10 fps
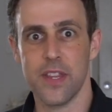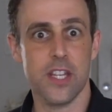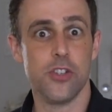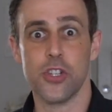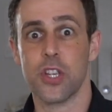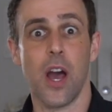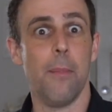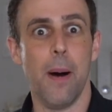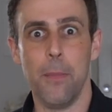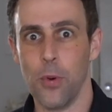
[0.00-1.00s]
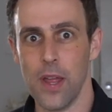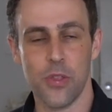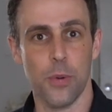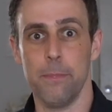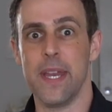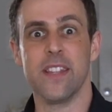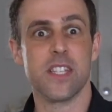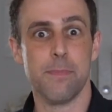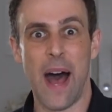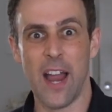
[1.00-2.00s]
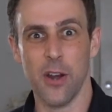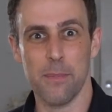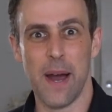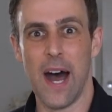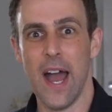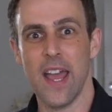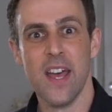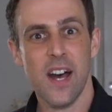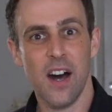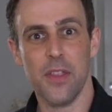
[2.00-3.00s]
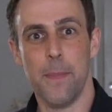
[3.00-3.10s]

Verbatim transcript: that he's just come up with or been inspired by uh,